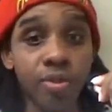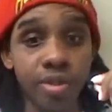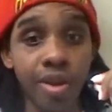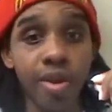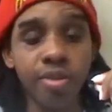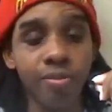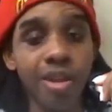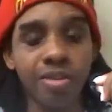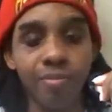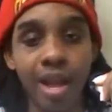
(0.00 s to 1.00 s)
return to
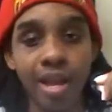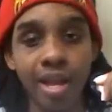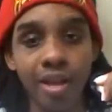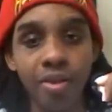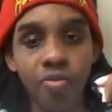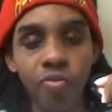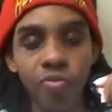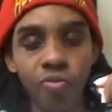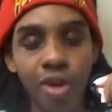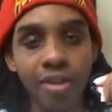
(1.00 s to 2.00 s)
WrestleMania
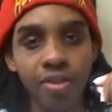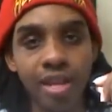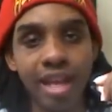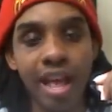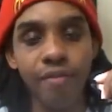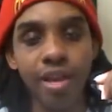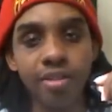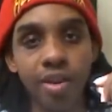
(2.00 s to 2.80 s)
rather than having its